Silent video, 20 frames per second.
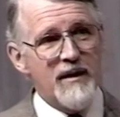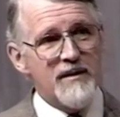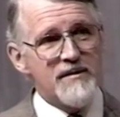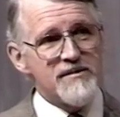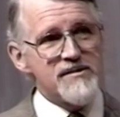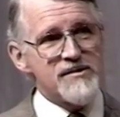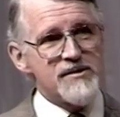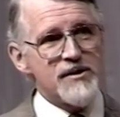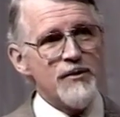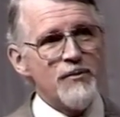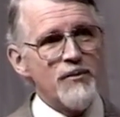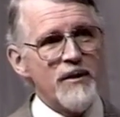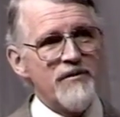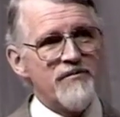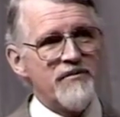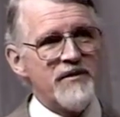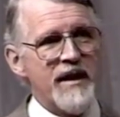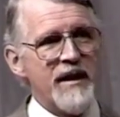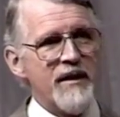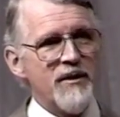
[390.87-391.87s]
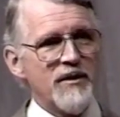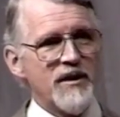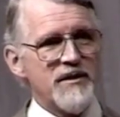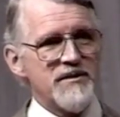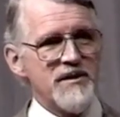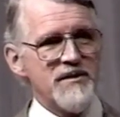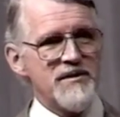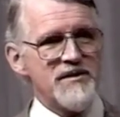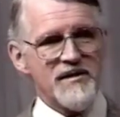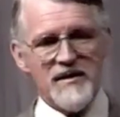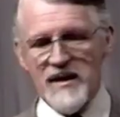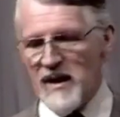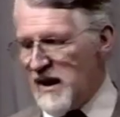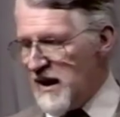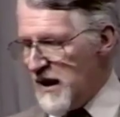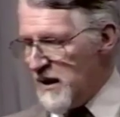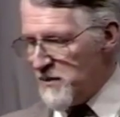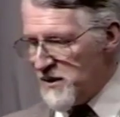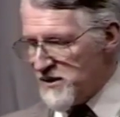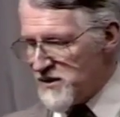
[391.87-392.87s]
So we've now got into the
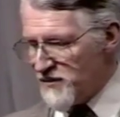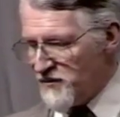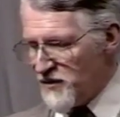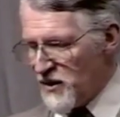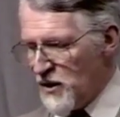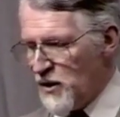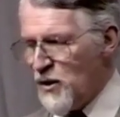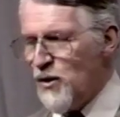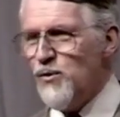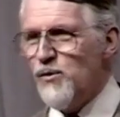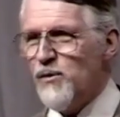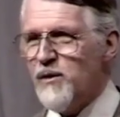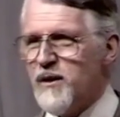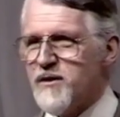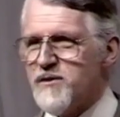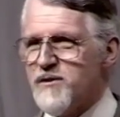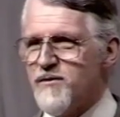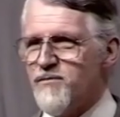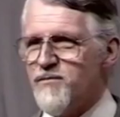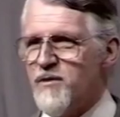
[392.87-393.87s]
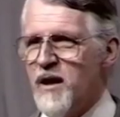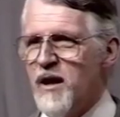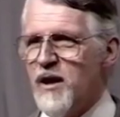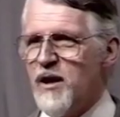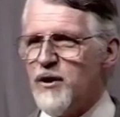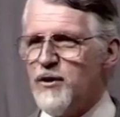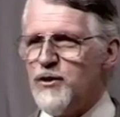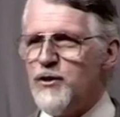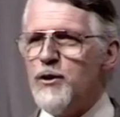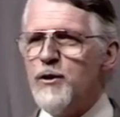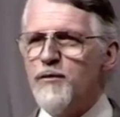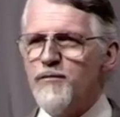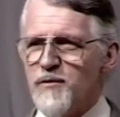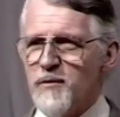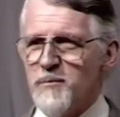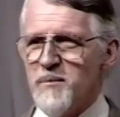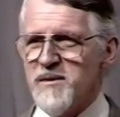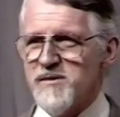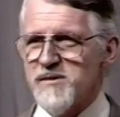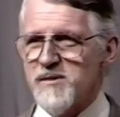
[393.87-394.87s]
habit of a whole lot of
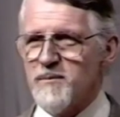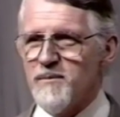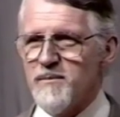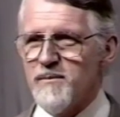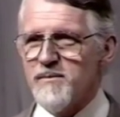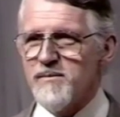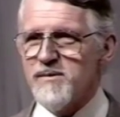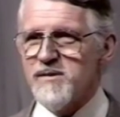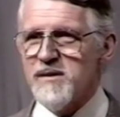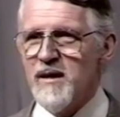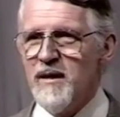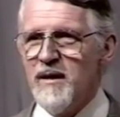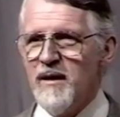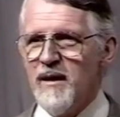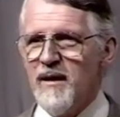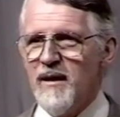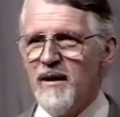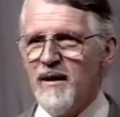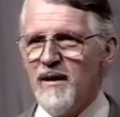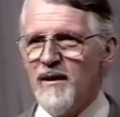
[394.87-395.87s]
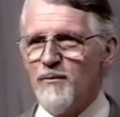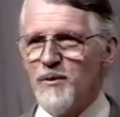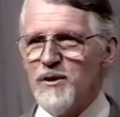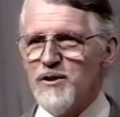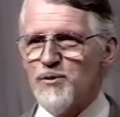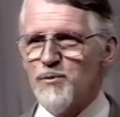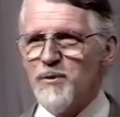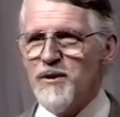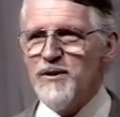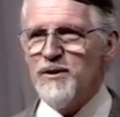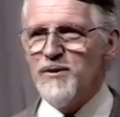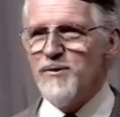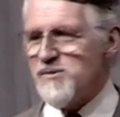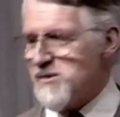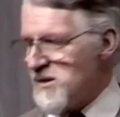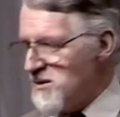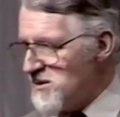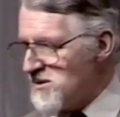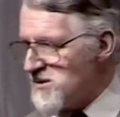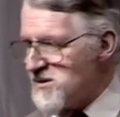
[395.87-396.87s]
euphemisms which we use
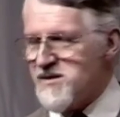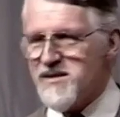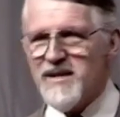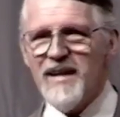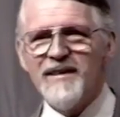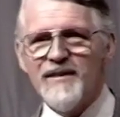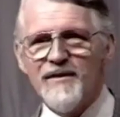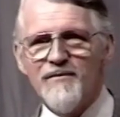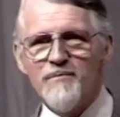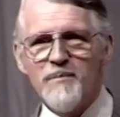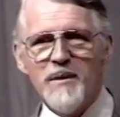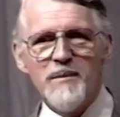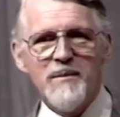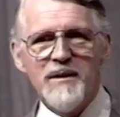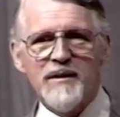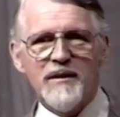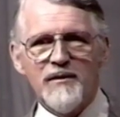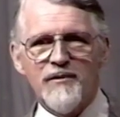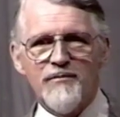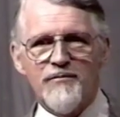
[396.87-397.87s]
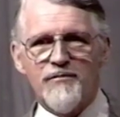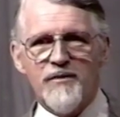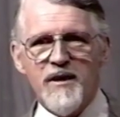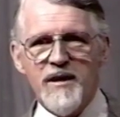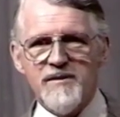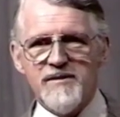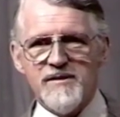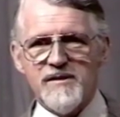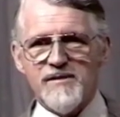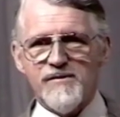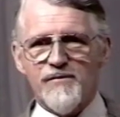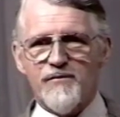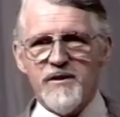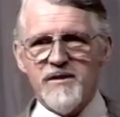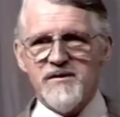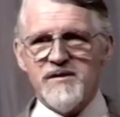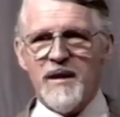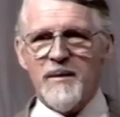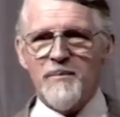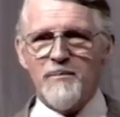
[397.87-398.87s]
instead of biblical phrases. For
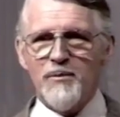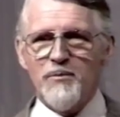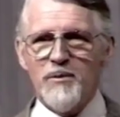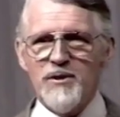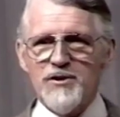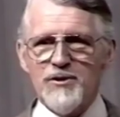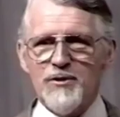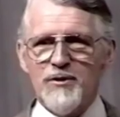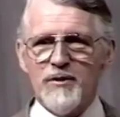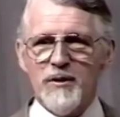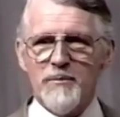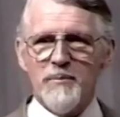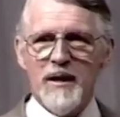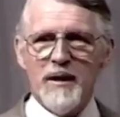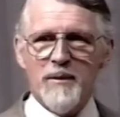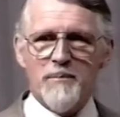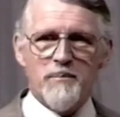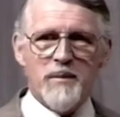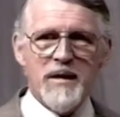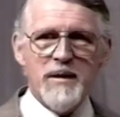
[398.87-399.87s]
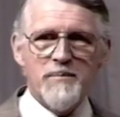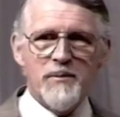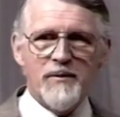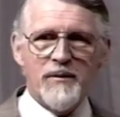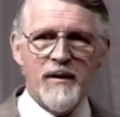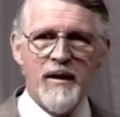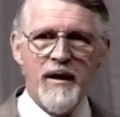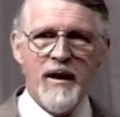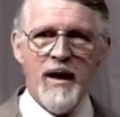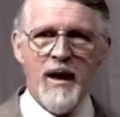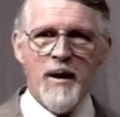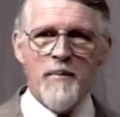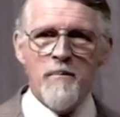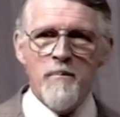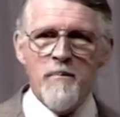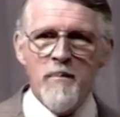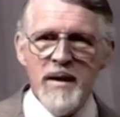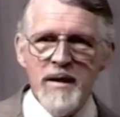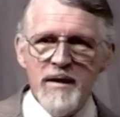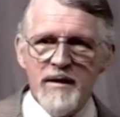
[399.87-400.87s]
example, we talk about people
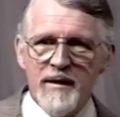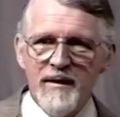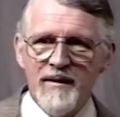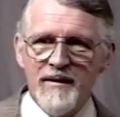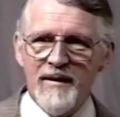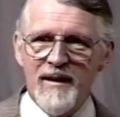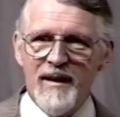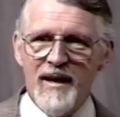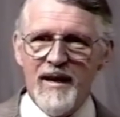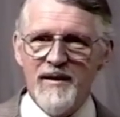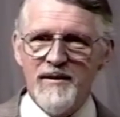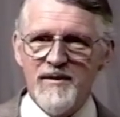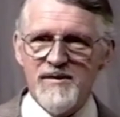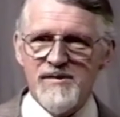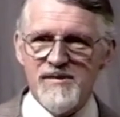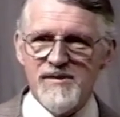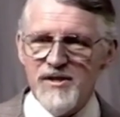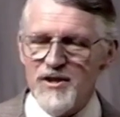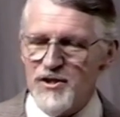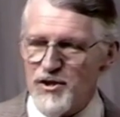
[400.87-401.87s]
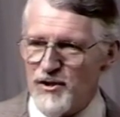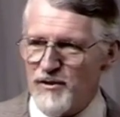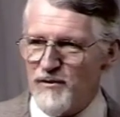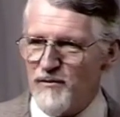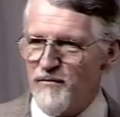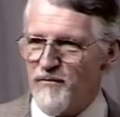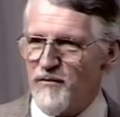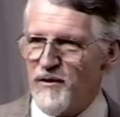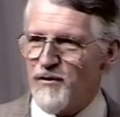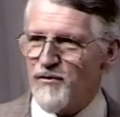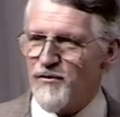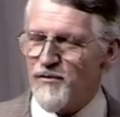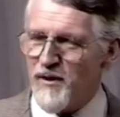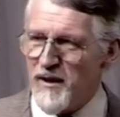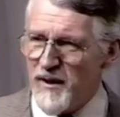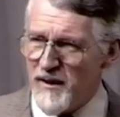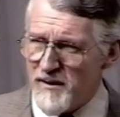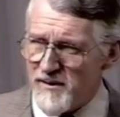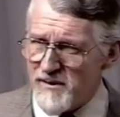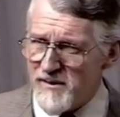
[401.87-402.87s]
making a decision for
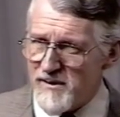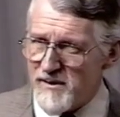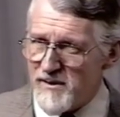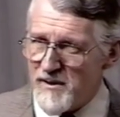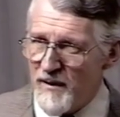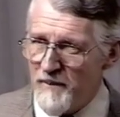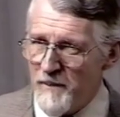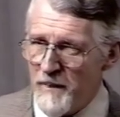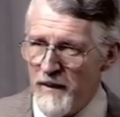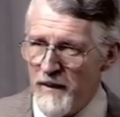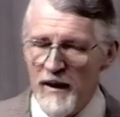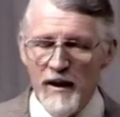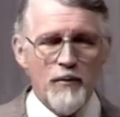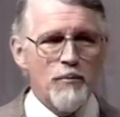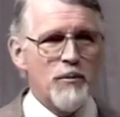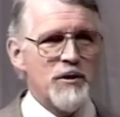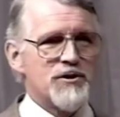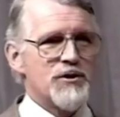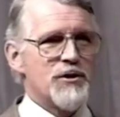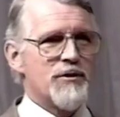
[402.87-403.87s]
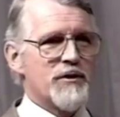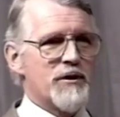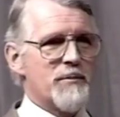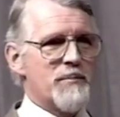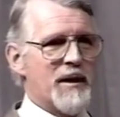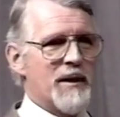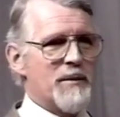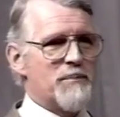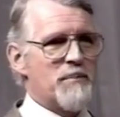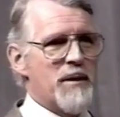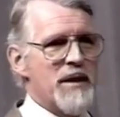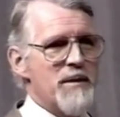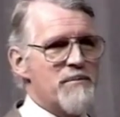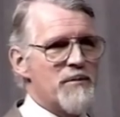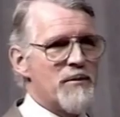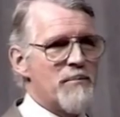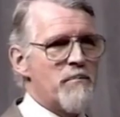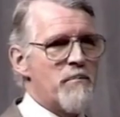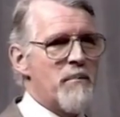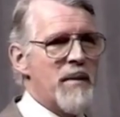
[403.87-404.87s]
Christ. We talk about
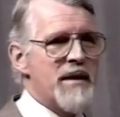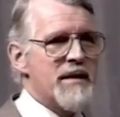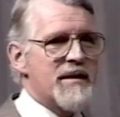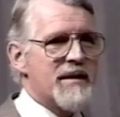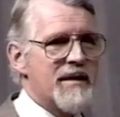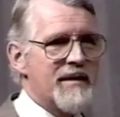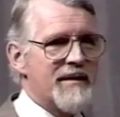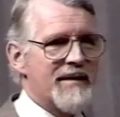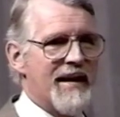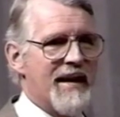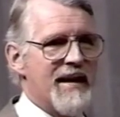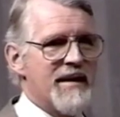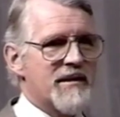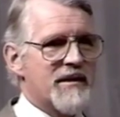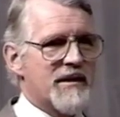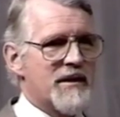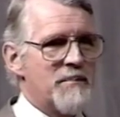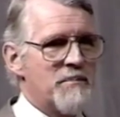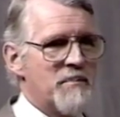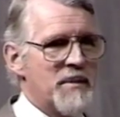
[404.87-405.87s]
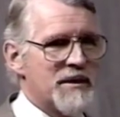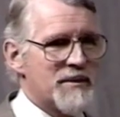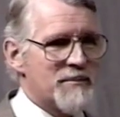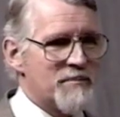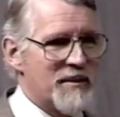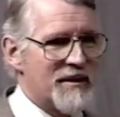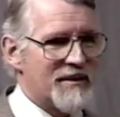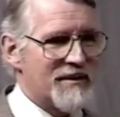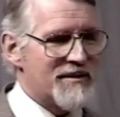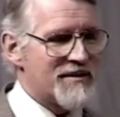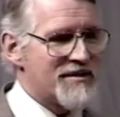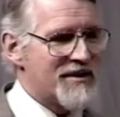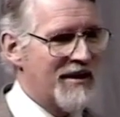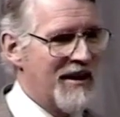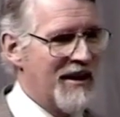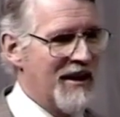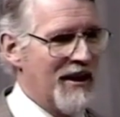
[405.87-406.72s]
people making a commitment.